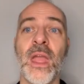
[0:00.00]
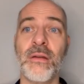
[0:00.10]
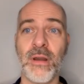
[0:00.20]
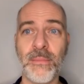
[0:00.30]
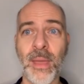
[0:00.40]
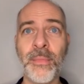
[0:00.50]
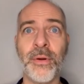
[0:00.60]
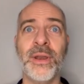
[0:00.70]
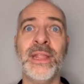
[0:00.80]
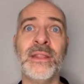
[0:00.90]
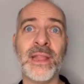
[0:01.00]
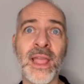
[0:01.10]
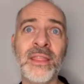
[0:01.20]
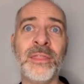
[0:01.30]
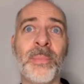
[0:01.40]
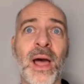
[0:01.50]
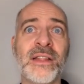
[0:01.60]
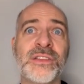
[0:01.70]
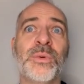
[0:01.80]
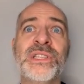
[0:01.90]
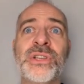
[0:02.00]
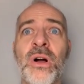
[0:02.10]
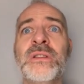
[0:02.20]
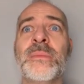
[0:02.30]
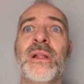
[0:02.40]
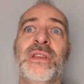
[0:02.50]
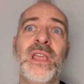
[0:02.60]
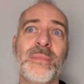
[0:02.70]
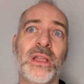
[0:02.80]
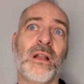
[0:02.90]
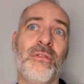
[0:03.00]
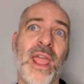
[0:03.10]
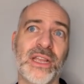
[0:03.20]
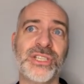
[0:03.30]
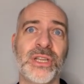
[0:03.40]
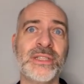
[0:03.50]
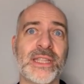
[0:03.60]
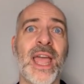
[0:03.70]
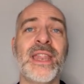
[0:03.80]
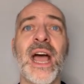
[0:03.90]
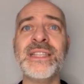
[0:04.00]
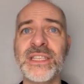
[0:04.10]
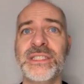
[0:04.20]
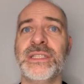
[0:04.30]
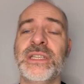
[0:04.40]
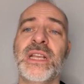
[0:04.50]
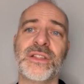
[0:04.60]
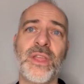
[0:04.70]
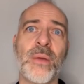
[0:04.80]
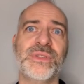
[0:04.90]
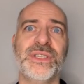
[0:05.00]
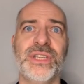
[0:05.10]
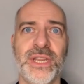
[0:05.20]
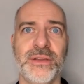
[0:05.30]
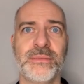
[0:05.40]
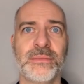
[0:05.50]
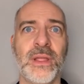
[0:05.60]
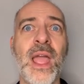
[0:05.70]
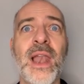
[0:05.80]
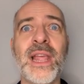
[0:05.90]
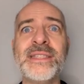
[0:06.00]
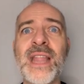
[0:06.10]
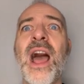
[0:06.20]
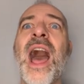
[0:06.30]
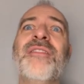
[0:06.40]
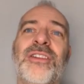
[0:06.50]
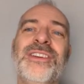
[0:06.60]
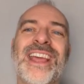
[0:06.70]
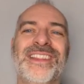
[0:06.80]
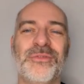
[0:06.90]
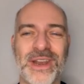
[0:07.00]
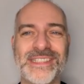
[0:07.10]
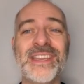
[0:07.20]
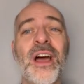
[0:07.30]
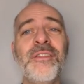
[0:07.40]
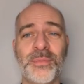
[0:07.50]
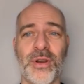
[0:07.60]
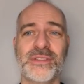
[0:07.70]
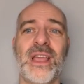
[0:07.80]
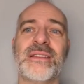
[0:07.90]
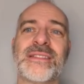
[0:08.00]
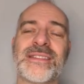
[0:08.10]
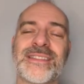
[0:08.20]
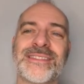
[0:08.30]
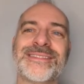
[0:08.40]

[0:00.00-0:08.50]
Remember, in the 9th part, we talked about the chemical reactions and associated exothermicity. Let's now have a look at the rest of the process.